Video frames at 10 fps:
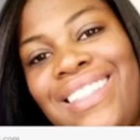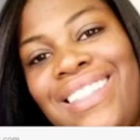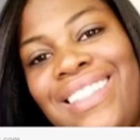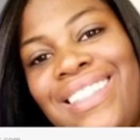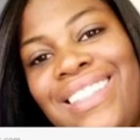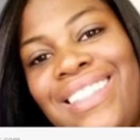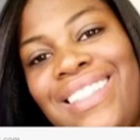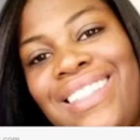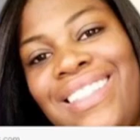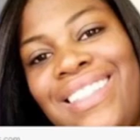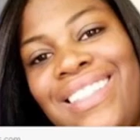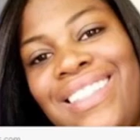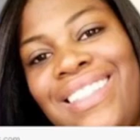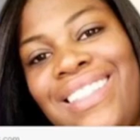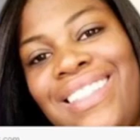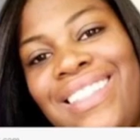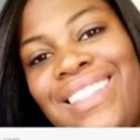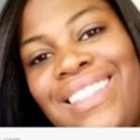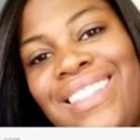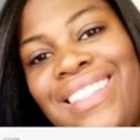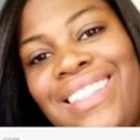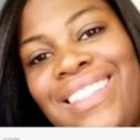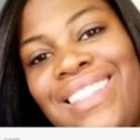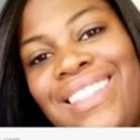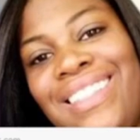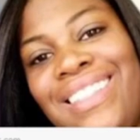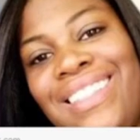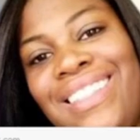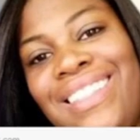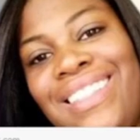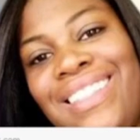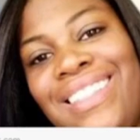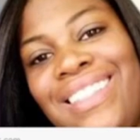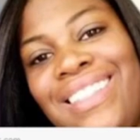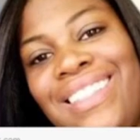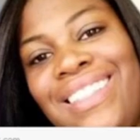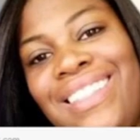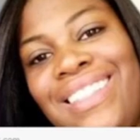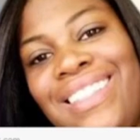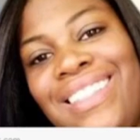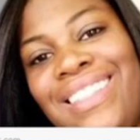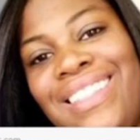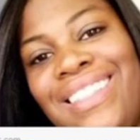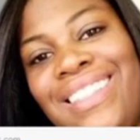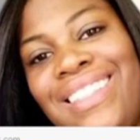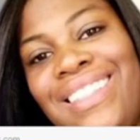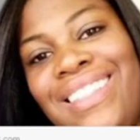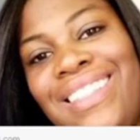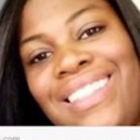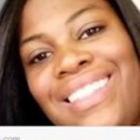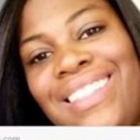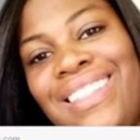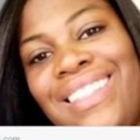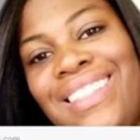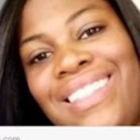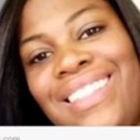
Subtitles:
(not speaking)